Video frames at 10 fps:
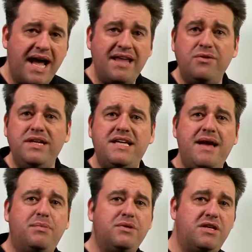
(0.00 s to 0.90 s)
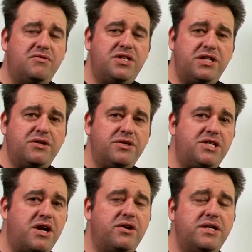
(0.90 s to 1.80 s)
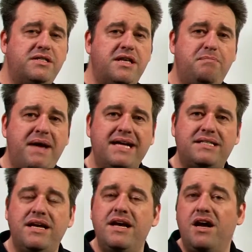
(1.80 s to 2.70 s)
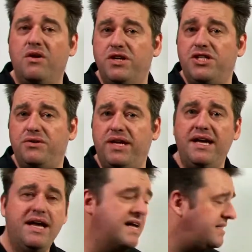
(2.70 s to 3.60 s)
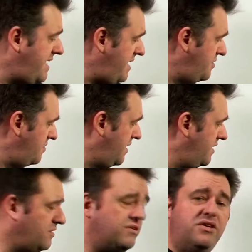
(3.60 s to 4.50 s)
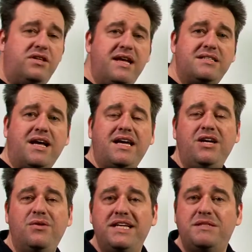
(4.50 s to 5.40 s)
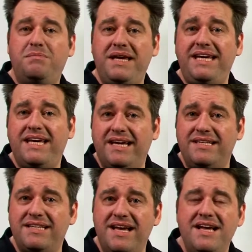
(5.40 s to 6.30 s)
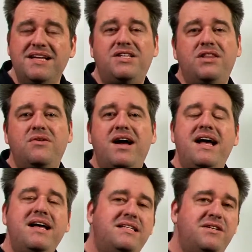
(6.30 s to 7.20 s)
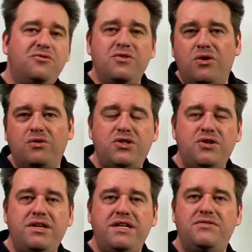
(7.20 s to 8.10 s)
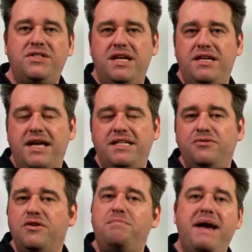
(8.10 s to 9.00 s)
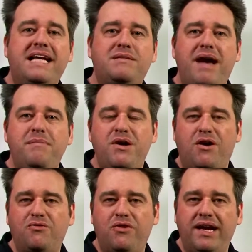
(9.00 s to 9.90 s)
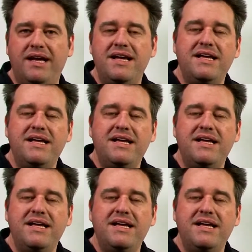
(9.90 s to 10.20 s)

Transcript: Other examples of security tokens that banks are issuing tend to include things like USB keys. So there are different alternatives that different banks may be offering.